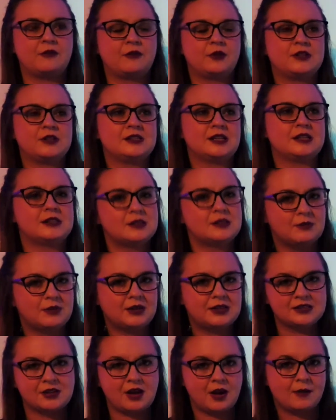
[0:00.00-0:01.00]
It's like somebody's
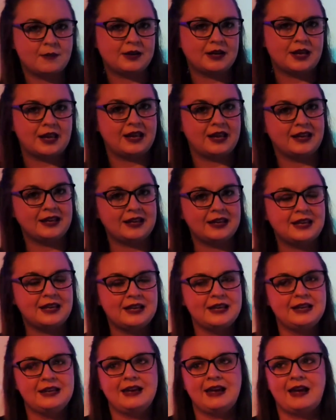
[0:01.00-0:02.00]
coming in
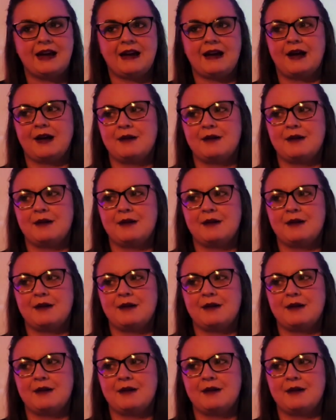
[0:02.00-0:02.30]
uh,